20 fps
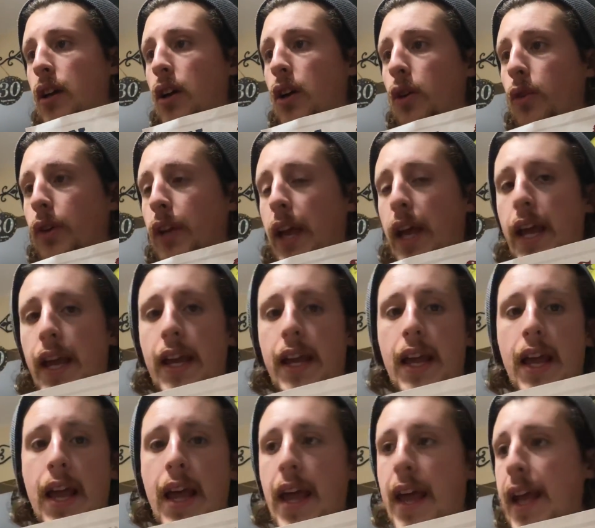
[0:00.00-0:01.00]
Okay,
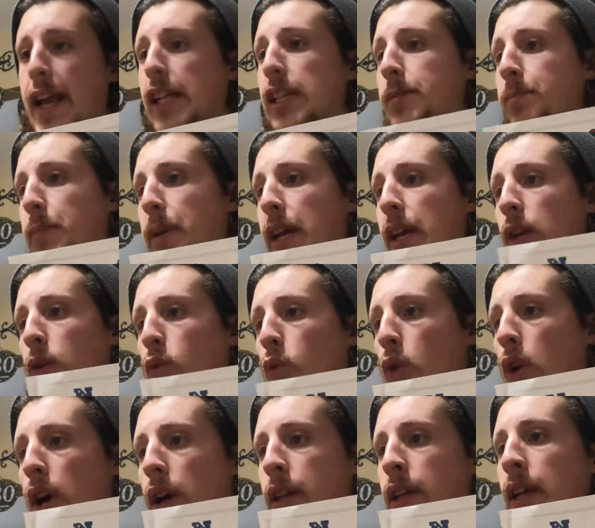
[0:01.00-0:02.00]
ace being
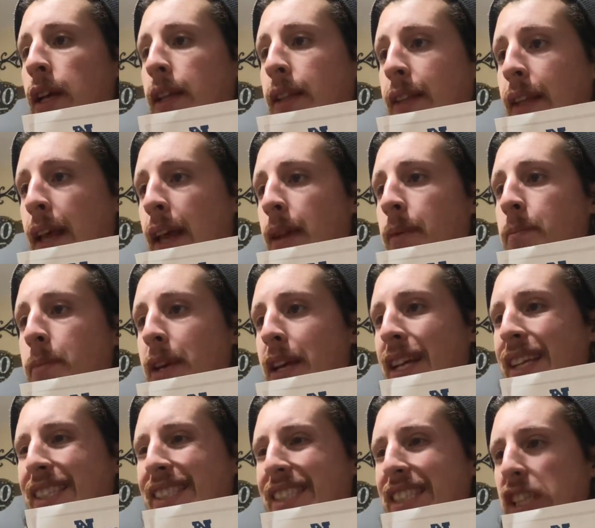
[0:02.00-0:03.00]
1, 10
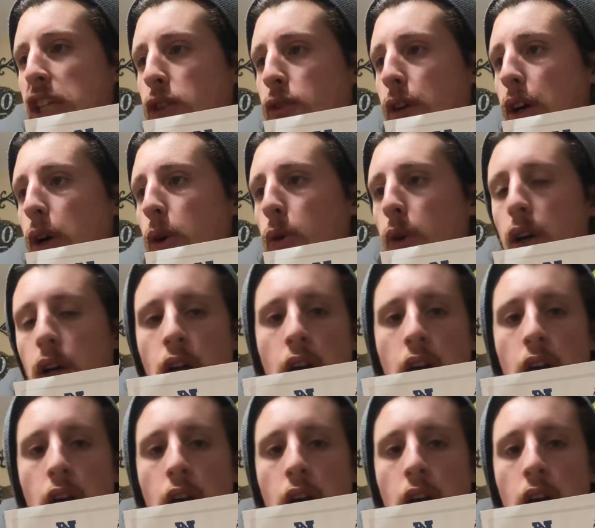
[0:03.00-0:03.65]
being 0.